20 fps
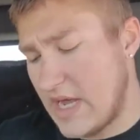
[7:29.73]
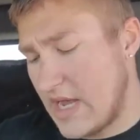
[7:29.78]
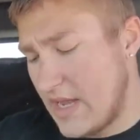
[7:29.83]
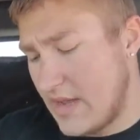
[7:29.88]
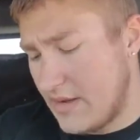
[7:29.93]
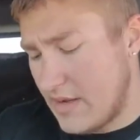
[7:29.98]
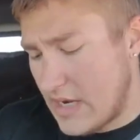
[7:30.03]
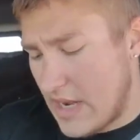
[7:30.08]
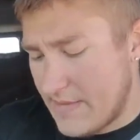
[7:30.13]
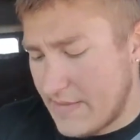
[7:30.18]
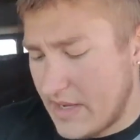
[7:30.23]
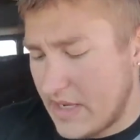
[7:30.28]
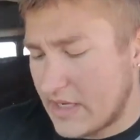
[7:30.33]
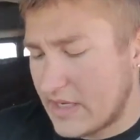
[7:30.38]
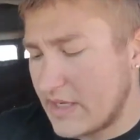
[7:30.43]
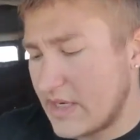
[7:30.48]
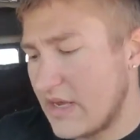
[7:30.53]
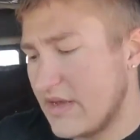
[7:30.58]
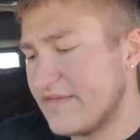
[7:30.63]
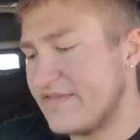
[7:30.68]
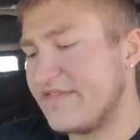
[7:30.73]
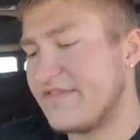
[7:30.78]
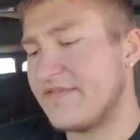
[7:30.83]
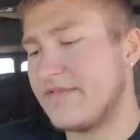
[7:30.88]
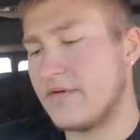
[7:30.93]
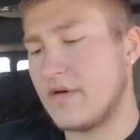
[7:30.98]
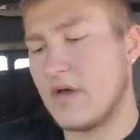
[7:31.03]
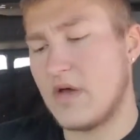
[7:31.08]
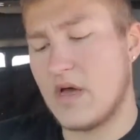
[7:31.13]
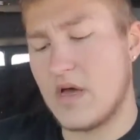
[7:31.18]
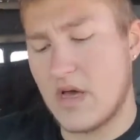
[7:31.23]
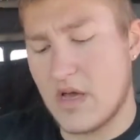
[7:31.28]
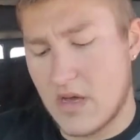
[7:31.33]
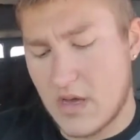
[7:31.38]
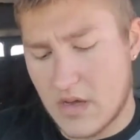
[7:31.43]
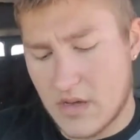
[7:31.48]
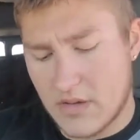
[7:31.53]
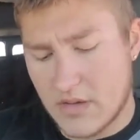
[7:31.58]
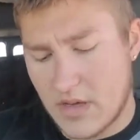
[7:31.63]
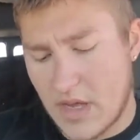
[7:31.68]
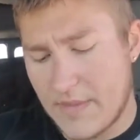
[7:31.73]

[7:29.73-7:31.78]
I I make enough uh,